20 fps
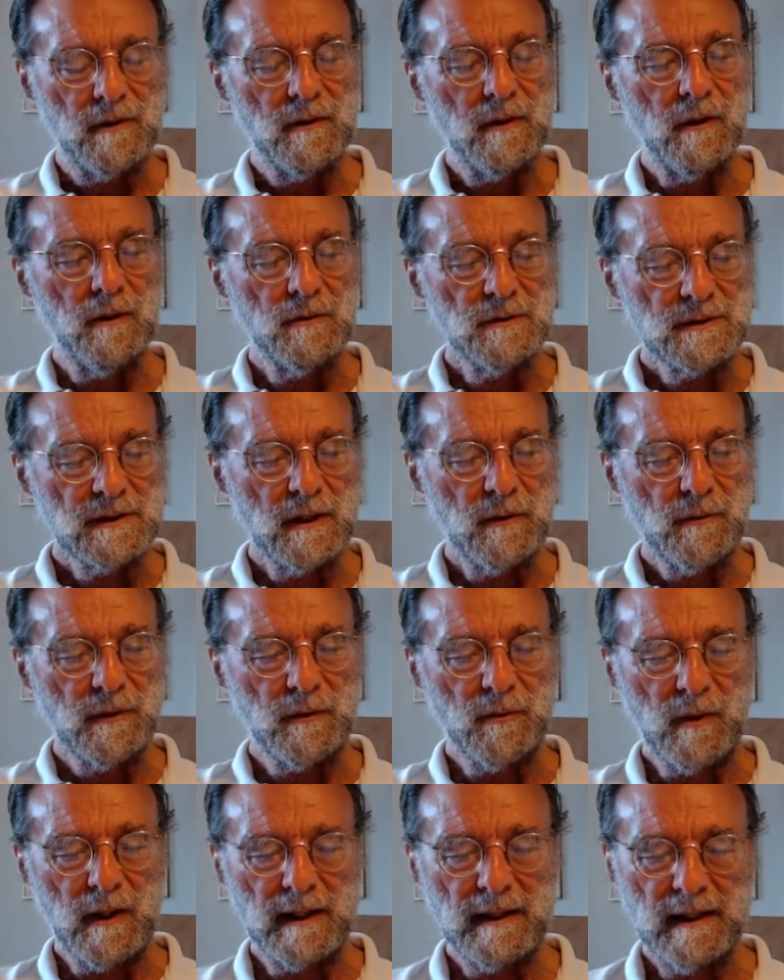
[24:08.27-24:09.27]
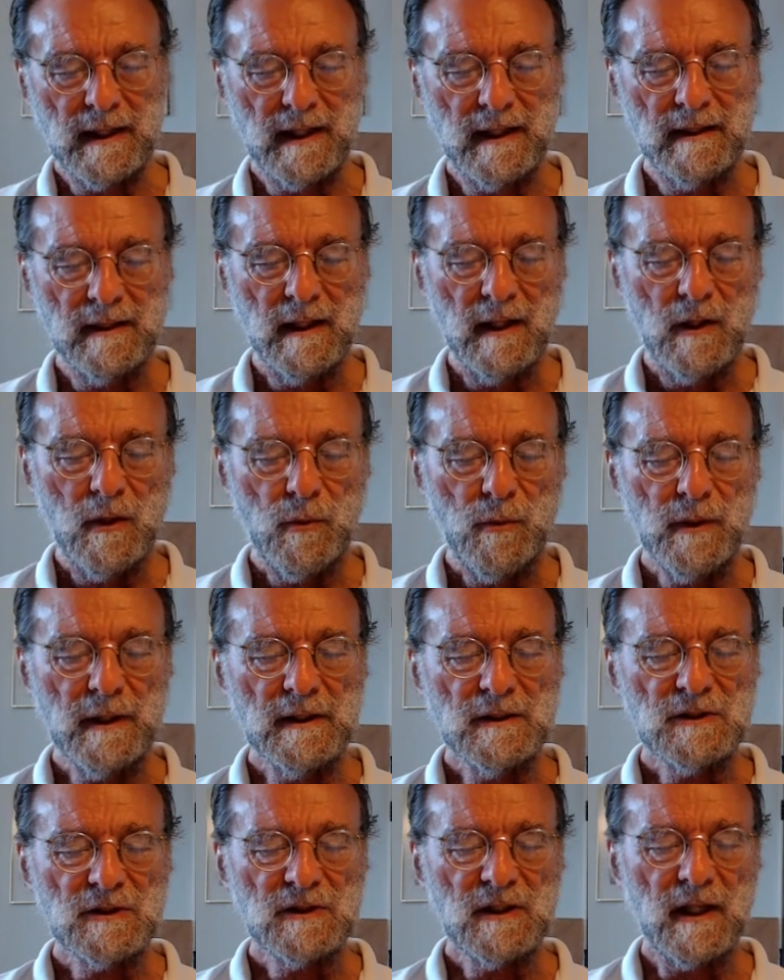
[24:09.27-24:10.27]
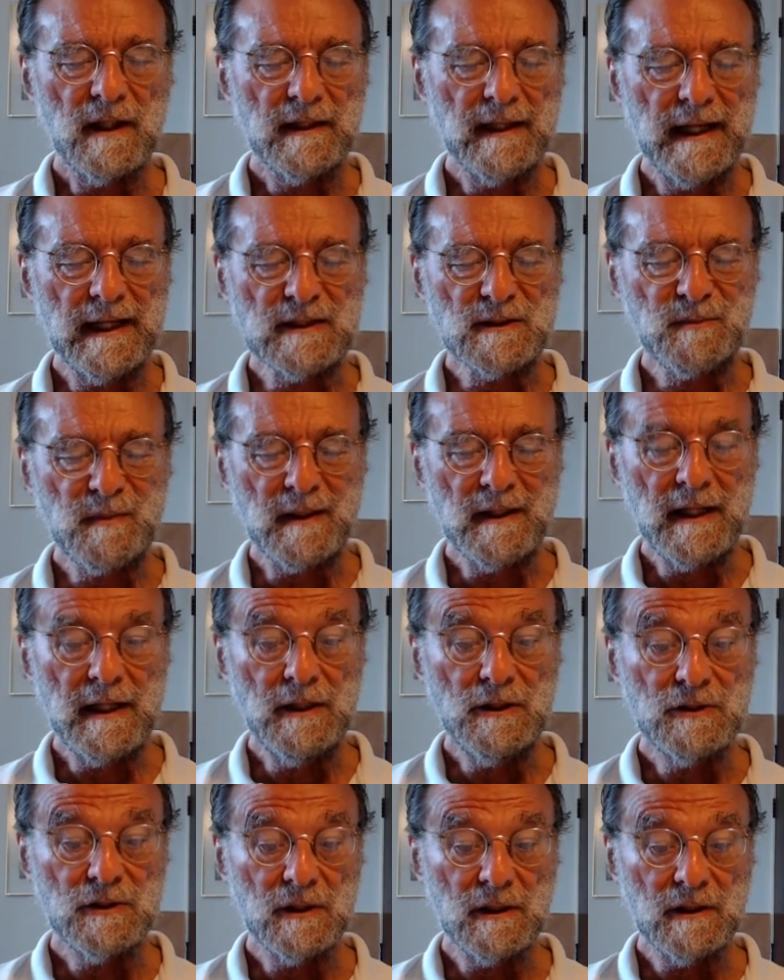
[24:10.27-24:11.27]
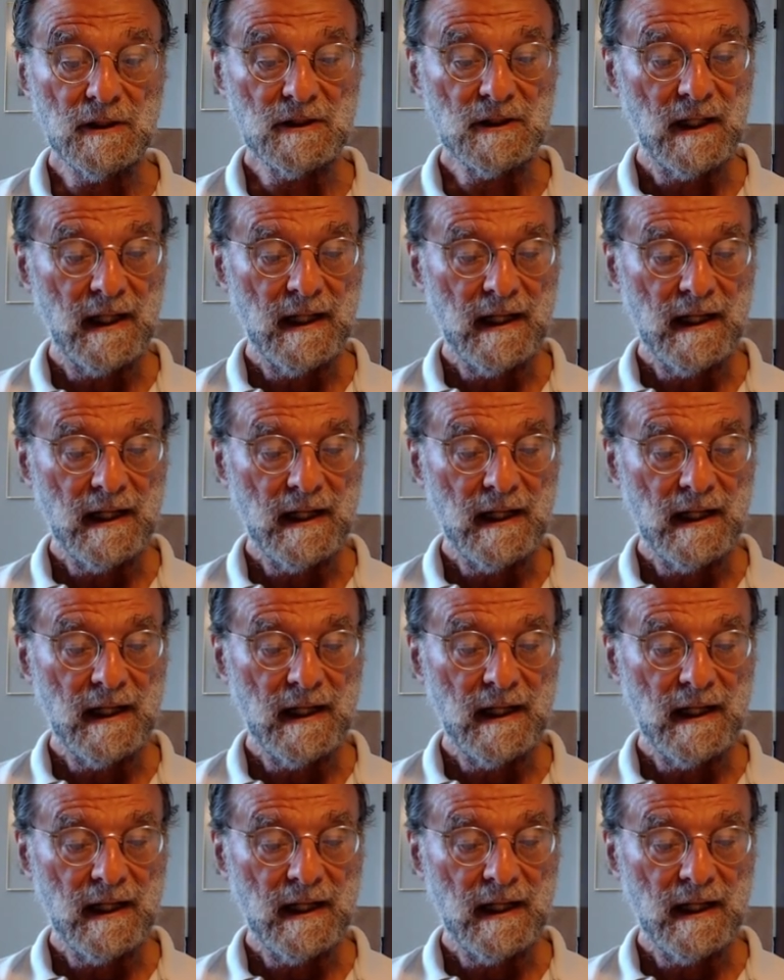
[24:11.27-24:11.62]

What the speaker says: Also with Whitehead, we can start explanations